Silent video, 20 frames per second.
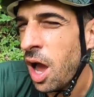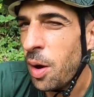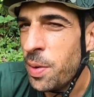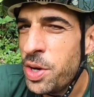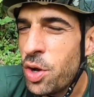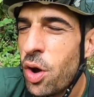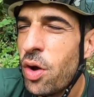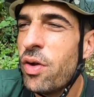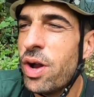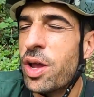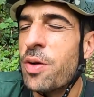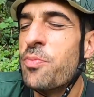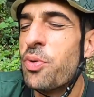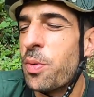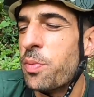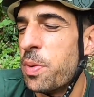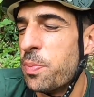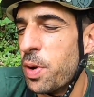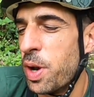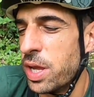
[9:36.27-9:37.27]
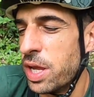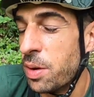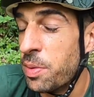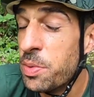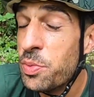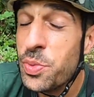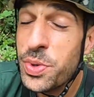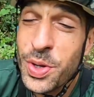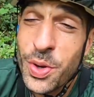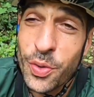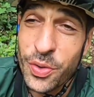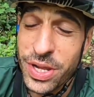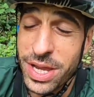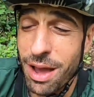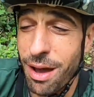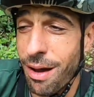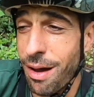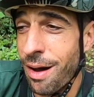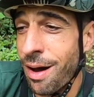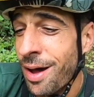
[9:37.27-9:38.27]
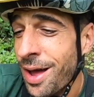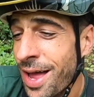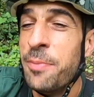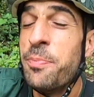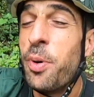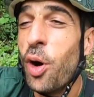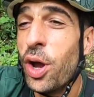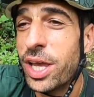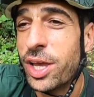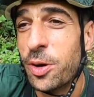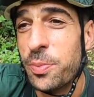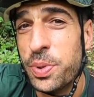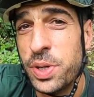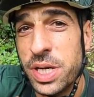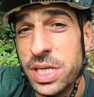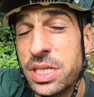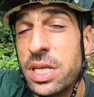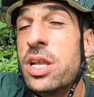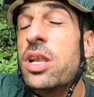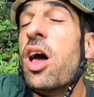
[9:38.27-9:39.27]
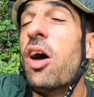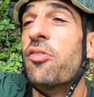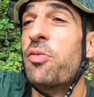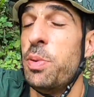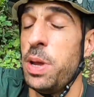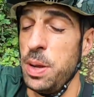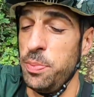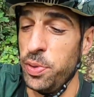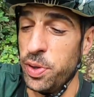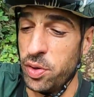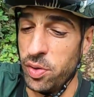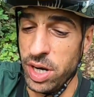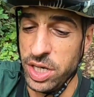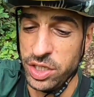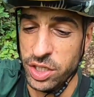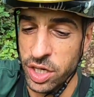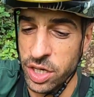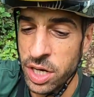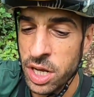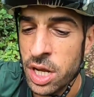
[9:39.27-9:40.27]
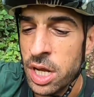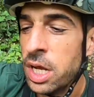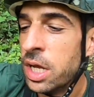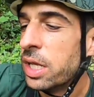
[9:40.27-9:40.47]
I mean, I reckon probably. I mean, we already are. And bike companies love a bit of progression.